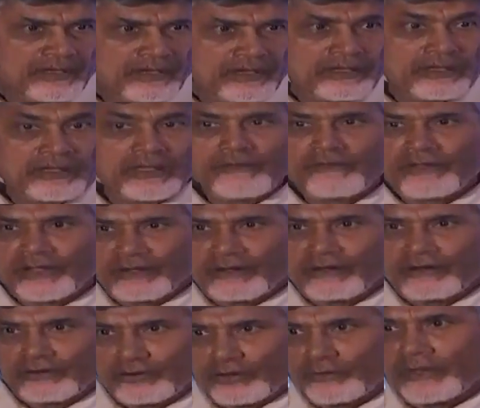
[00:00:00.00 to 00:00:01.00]
I gave a
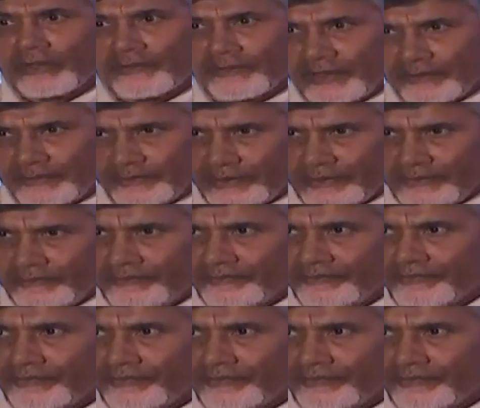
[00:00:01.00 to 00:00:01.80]
call to my people.